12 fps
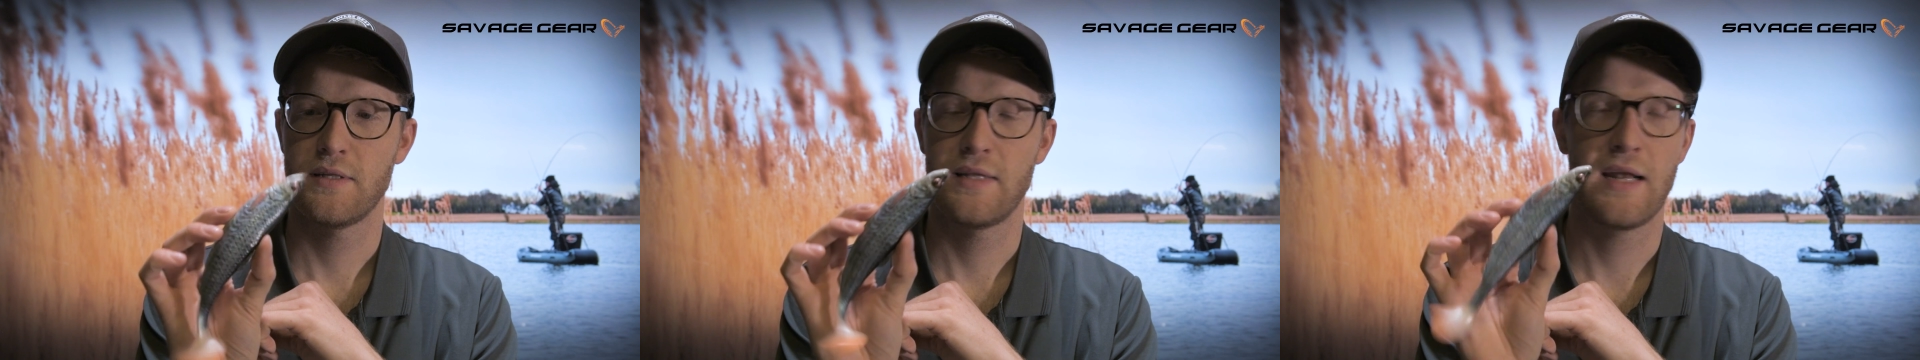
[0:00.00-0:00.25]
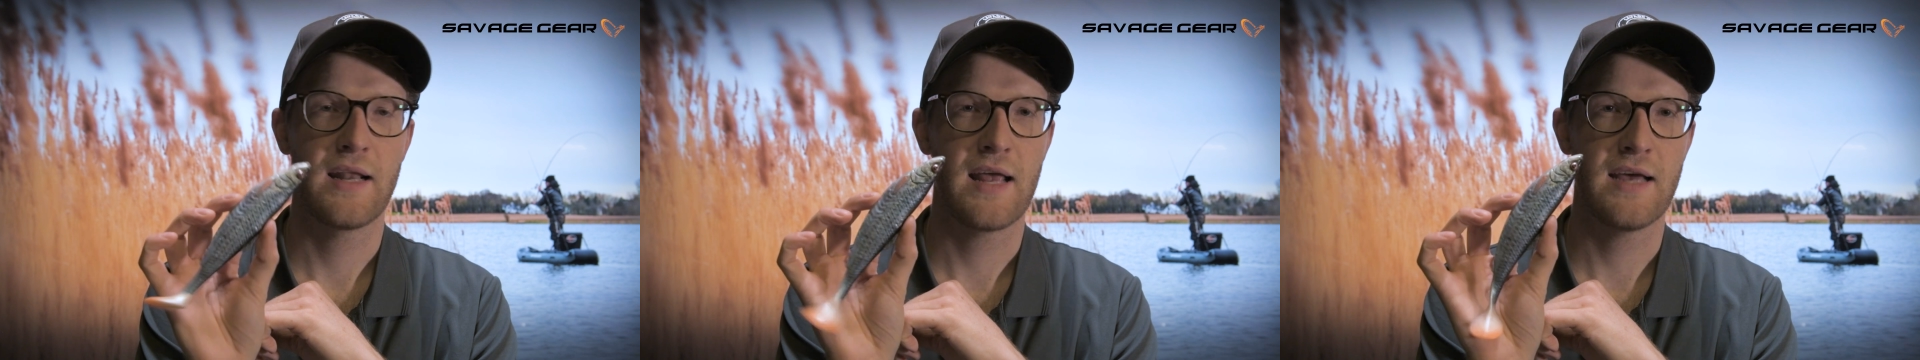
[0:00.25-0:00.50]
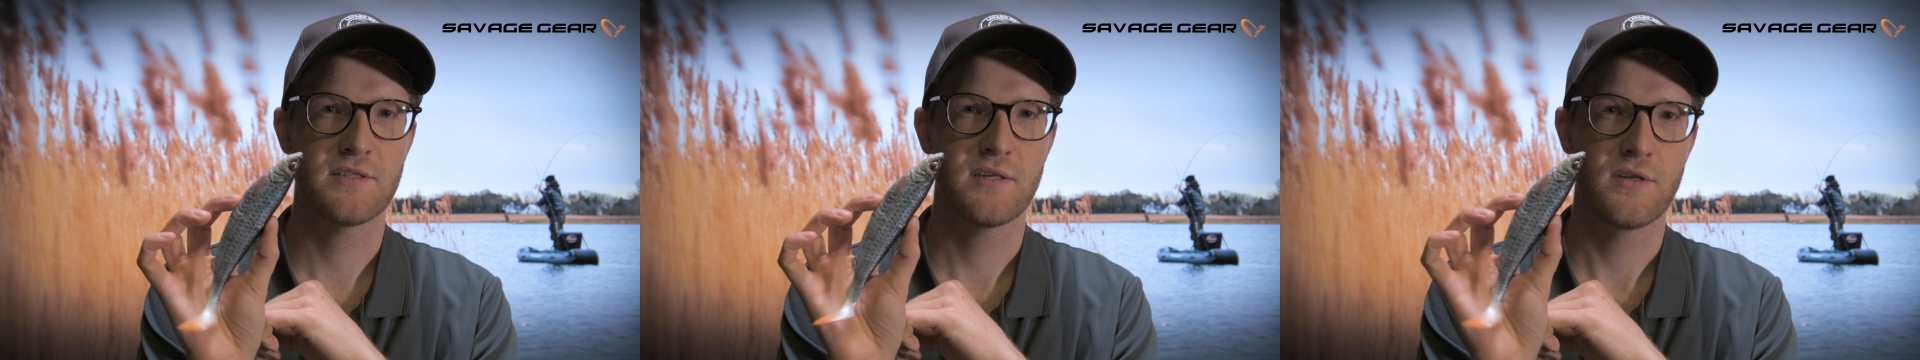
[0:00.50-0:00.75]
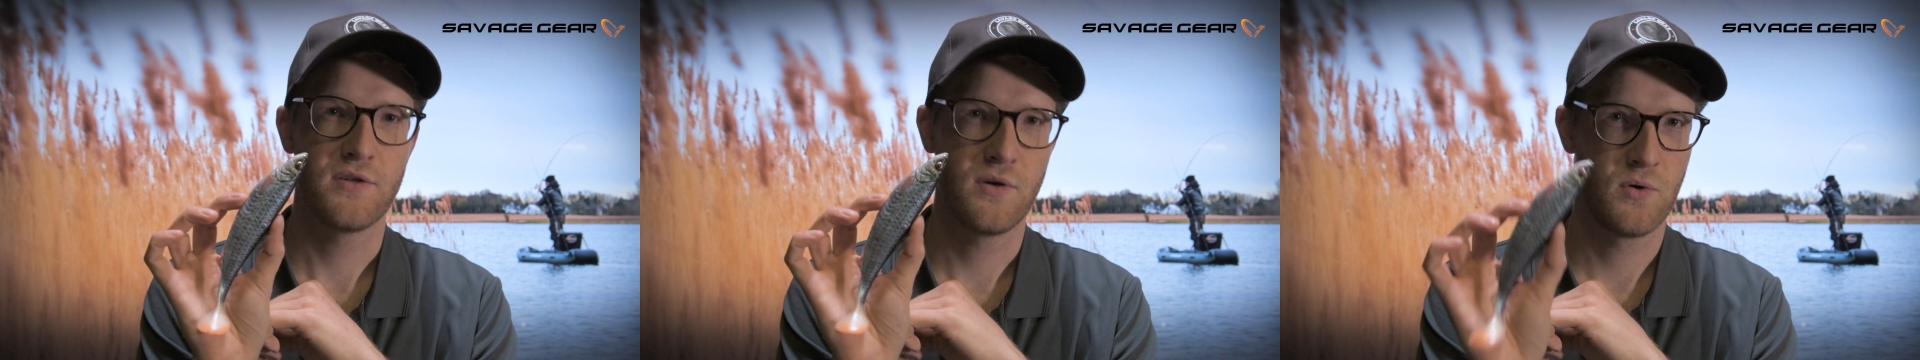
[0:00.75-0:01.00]
that it has
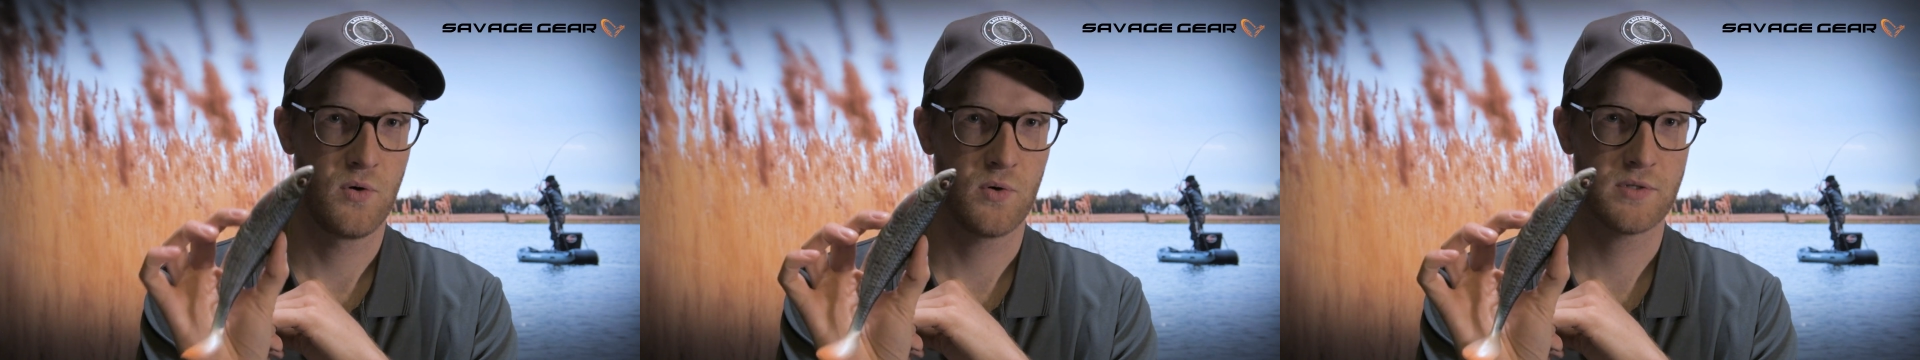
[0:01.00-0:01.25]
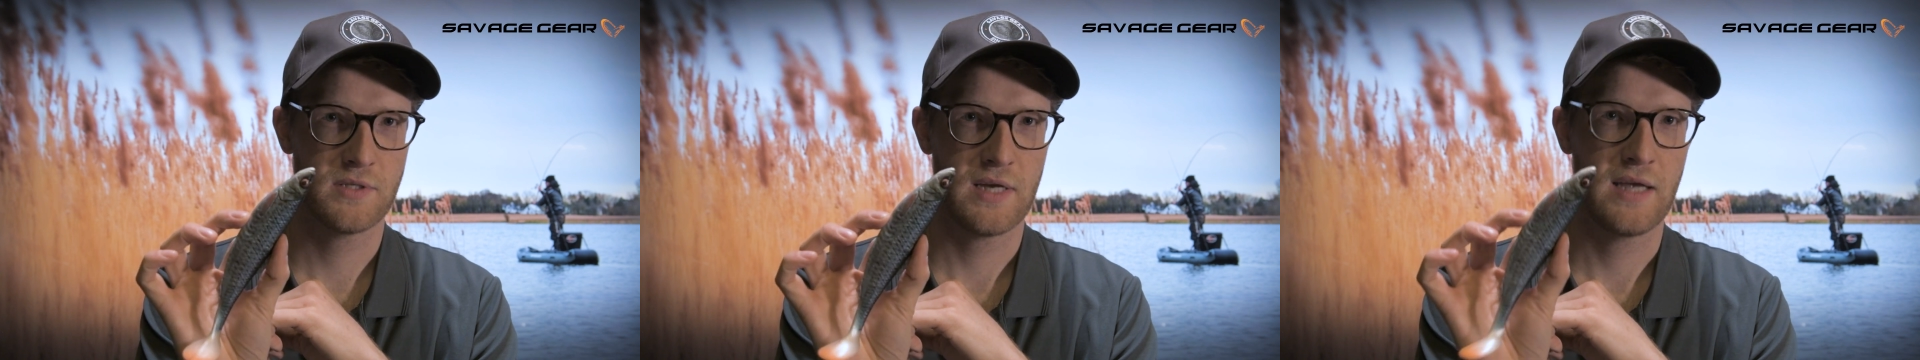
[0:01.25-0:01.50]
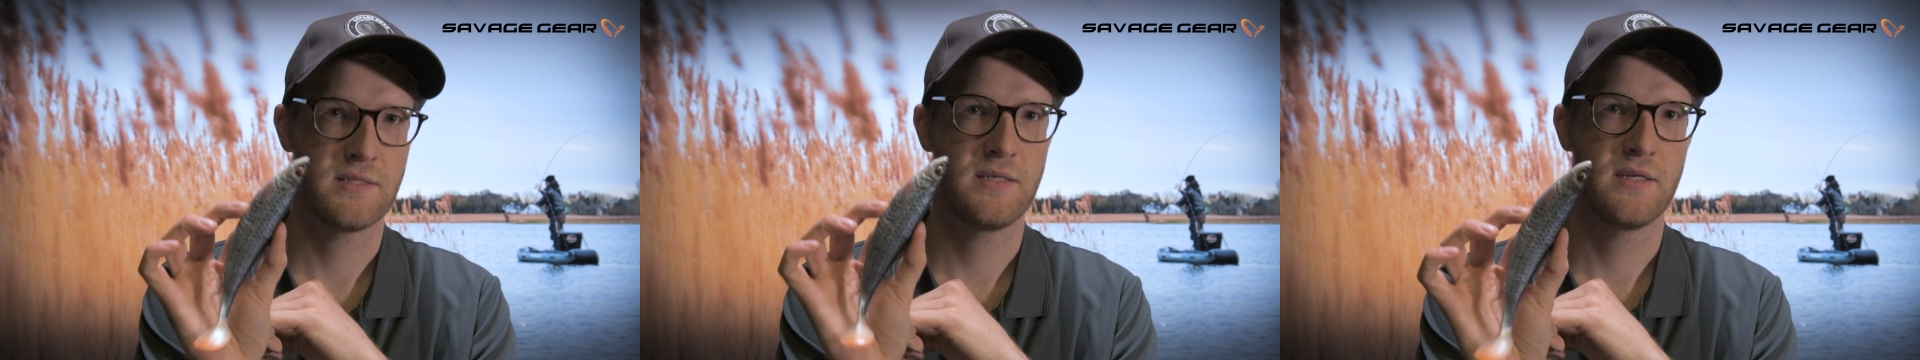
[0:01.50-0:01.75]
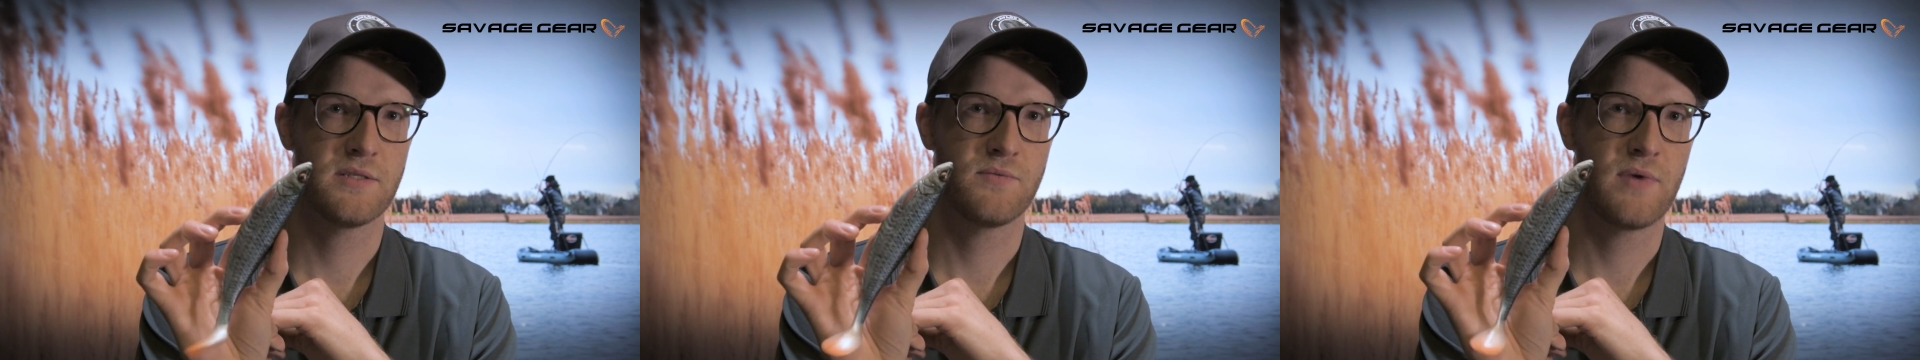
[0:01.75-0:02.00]
no hooks as it
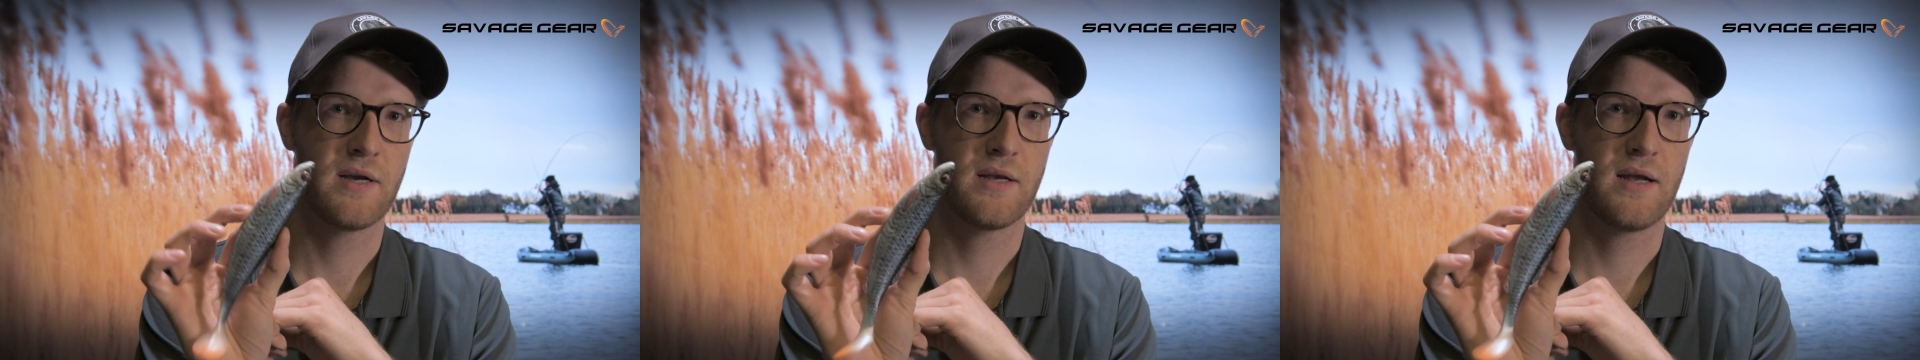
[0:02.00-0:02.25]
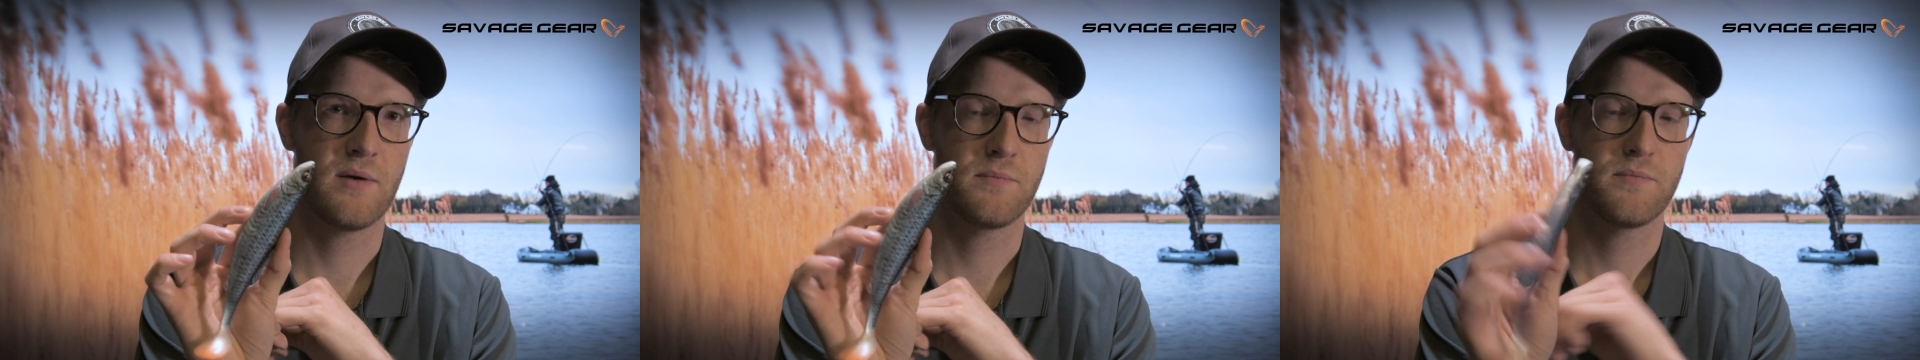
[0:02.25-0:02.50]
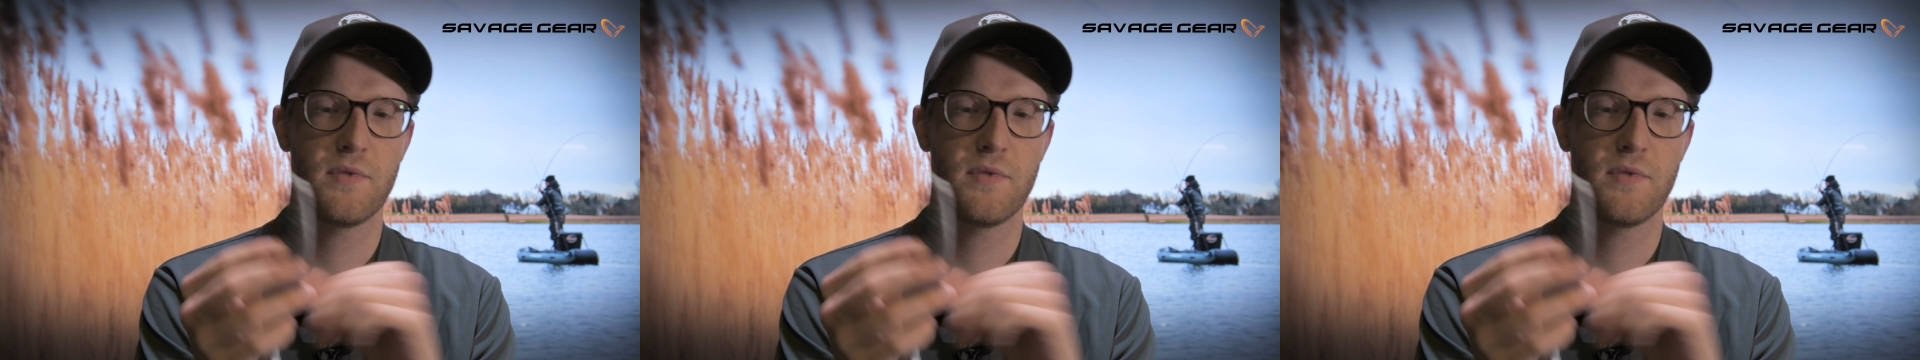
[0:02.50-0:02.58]
is right now.